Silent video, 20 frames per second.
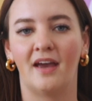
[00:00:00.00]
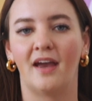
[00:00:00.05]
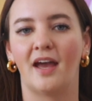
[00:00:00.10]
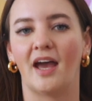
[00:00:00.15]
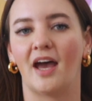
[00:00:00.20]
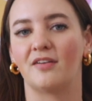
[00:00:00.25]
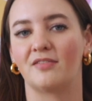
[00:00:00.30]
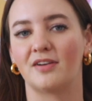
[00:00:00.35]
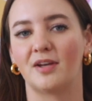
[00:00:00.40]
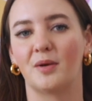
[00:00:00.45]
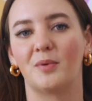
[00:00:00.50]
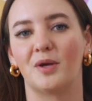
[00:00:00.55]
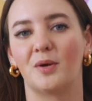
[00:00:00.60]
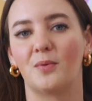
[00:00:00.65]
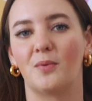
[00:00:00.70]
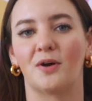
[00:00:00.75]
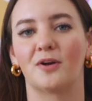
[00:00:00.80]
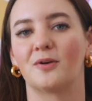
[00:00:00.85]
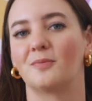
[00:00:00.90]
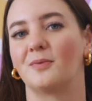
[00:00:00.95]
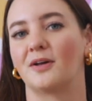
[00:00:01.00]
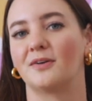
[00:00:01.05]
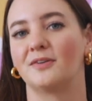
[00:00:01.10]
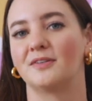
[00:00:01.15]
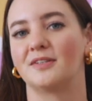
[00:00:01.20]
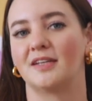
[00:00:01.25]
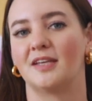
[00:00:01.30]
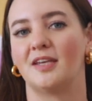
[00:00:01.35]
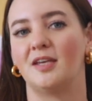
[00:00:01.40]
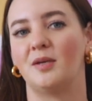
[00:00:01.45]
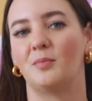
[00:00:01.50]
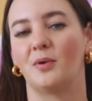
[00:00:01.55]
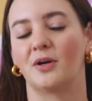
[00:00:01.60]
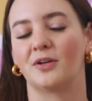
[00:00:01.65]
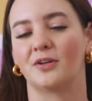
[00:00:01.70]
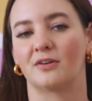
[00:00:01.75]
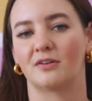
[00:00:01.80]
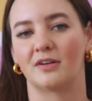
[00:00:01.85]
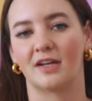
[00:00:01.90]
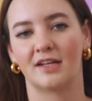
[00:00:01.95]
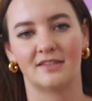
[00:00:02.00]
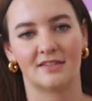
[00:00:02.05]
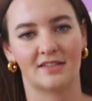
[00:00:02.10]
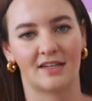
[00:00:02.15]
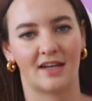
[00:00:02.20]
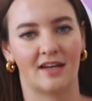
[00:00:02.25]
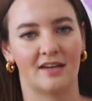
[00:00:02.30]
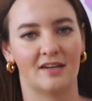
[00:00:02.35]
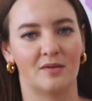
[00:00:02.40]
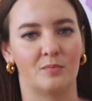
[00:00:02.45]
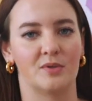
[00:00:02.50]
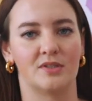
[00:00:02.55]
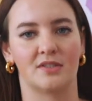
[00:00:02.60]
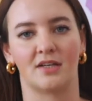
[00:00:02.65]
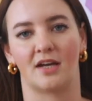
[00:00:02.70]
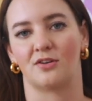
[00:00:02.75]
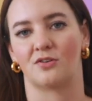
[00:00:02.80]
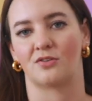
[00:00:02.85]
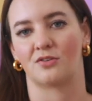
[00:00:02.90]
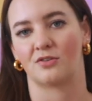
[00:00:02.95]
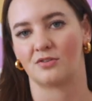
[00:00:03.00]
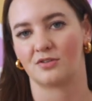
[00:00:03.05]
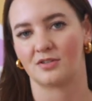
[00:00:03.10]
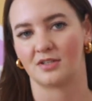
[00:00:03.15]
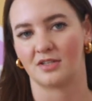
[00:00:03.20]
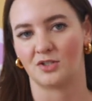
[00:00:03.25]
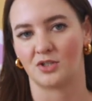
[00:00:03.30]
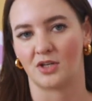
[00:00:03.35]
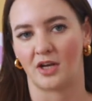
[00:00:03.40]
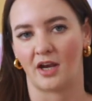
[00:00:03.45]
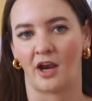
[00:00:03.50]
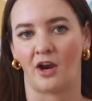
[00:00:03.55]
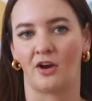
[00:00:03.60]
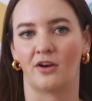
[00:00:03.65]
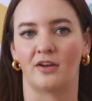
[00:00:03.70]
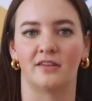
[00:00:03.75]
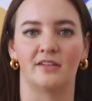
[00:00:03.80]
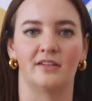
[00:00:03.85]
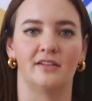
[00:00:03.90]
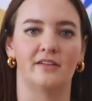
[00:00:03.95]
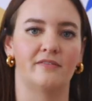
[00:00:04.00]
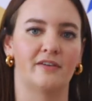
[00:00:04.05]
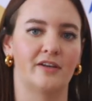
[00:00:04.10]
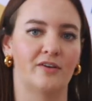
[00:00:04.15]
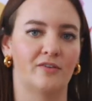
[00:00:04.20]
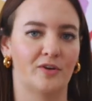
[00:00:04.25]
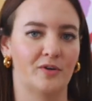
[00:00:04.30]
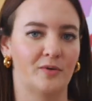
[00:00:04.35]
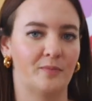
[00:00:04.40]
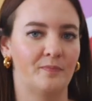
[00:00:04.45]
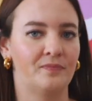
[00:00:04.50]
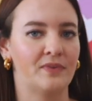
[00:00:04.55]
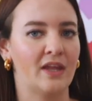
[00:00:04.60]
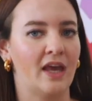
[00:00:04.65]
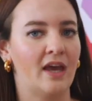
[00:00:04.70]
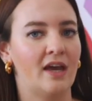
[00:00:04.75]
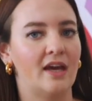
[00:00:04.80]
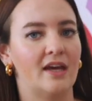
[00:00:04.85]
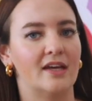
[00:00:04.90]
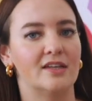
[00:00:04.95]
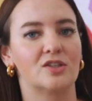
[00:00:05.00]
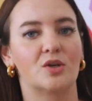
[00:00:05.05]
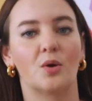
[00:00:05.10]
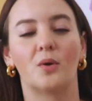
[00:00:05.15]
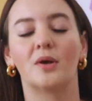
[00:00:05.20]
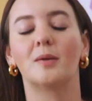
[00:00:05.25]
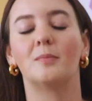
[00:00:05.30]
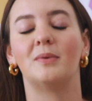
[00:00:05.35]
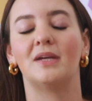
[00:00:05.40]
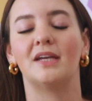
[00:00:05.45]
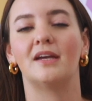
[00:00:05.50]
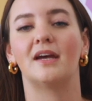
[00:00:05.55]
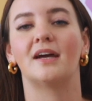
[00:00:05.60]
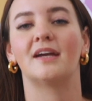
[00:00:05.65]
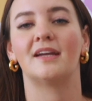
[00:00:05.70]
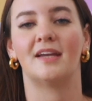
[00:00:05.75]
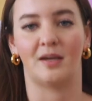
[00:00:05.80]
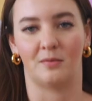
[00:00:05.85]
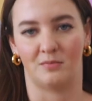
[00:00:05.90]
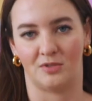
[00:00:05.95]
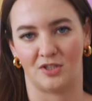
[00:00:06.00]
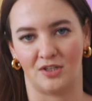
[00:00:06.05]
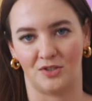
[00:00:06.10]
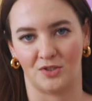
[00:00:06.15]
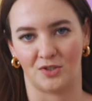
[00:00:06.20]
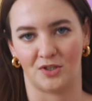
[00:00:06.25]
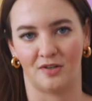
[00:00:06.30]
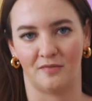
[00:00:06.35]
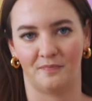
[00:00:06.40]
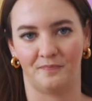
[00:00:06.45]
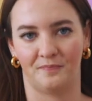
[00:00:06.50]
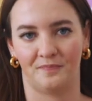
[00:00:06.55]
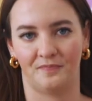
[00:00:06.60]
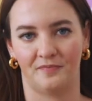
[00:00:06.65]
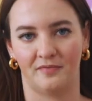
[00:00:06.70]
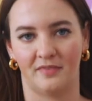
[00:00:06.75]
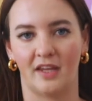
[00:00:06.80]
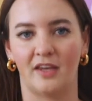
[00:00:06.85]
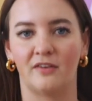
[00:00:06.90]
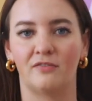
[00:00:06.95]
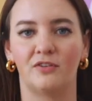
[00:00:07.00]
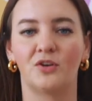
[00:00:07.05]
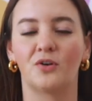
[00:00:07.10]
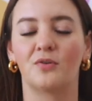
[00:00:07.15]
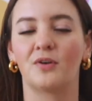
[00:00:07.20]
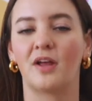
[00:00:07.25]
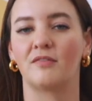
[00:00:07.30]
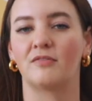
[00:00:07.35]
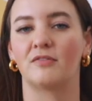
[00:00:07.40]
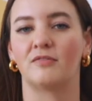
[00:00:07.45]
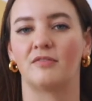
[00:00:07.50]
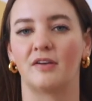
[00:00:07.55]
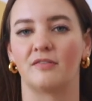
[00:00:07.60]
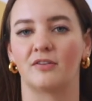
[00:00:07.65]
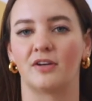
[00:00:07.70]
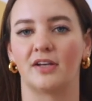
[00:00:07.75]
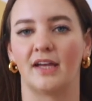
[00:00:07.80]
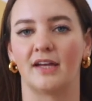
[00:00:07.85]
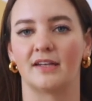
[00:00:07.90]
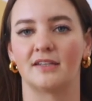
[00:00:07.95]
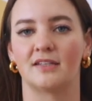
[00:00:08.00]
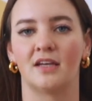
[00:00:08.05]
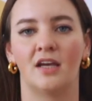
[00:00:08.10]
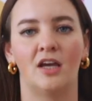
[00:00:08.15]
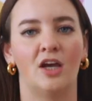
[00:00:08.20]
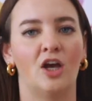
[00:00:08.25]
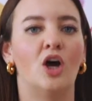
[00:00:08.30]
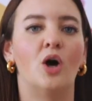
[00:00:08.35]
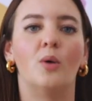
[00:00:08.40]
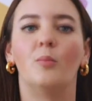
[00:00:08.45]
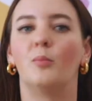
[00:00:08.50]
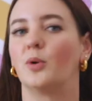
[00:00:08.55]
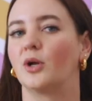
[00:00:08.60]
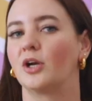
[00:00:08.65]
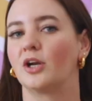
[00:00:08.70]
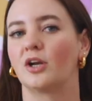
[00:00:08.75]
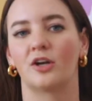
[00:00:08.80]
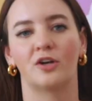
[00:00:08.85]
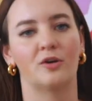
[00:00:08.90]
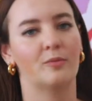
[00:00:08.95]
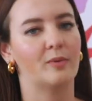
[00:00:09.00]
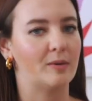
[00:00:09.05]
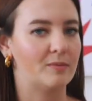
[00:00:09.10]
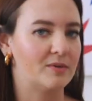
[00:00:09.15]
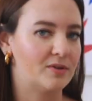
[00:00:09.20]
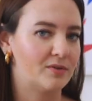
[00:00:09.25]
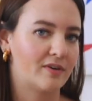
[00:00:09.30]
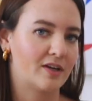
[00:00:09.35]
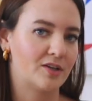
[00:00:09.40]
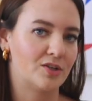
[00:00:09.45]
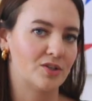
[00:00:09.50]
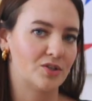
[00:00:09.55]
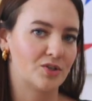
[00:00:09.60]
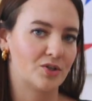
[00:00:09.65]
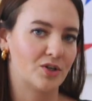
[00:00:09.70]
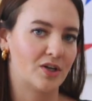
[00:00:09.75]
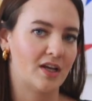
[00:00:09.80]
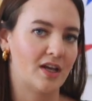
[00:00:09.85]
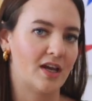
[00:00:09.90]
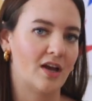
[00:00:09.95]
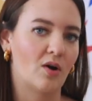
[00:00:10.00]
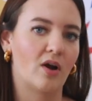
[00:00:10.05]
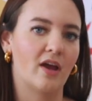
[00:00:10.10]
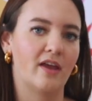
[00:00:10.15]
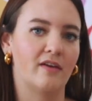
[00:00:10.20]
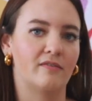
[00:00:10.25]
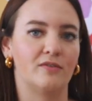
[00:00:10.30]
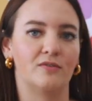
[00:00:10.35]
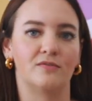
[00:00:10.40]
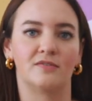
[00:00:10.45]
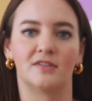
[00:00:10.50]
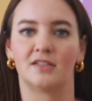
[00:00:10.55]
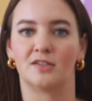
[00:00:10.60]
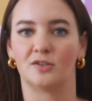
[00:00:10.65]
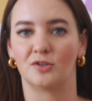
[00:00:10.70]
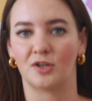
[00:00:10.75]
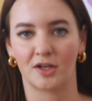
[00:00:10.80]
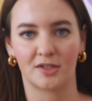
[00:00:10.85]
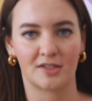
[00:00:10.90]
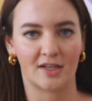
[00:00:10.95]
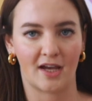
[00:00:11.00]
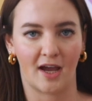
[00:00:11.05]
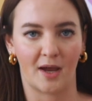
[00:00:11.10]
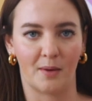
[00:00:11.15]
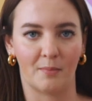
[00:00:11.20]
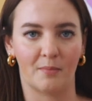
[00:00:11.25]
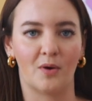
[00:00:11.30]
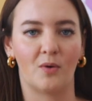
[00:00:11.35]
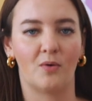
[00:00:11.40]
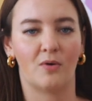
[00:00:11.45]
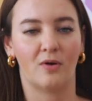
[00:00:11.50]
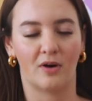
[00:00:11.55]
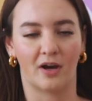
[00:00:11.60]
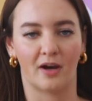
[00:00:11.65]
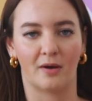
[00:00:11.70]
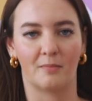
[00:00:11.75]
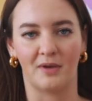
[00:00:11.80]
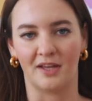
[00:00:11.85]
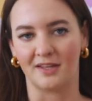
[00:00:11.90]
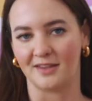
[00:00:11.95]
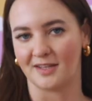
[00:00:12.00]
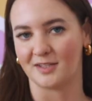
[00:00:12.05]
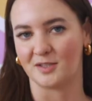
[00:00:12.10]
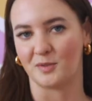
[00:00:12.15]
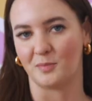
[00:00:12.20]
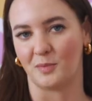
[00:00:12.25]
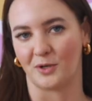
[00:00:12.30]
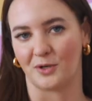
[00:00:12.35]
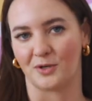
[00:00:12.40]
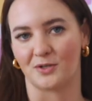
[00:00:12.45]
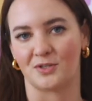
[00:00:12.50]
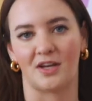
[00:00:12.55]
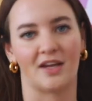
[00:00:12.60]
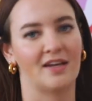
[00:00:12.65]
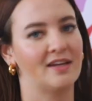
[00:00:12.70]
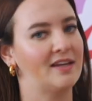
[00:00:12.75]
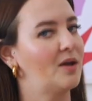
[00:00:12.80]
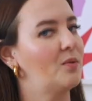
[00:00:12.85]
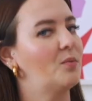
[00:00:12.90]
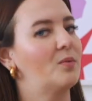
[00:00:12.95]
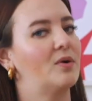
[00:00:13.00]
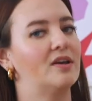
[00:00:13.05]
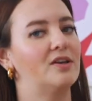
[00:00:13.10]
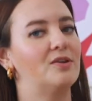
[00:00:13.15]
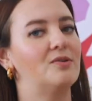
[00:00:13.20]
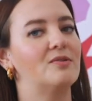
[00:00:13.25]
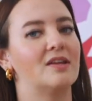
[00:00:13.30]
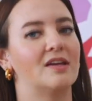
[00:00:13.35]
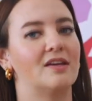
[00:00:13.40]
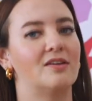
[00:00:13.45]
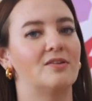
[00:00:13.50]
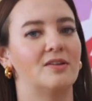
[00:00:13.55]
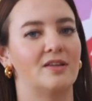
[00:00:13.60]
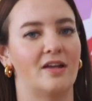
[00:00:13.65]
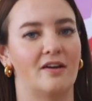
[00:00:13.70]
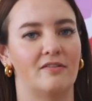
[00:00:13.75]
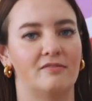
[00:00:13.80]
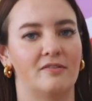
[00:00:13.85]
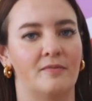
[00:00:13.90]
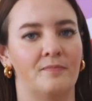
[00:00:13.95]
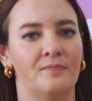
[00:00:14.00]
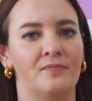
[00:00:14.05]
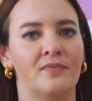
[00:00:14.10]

Having a big water bottle to keep on your nightstand, beside your nursing chair, in the living room, is going to be a game changer. If you don't have a favorite yet, put it on your baby registry if you've still got time, or make that splurge and get one you think you'll love,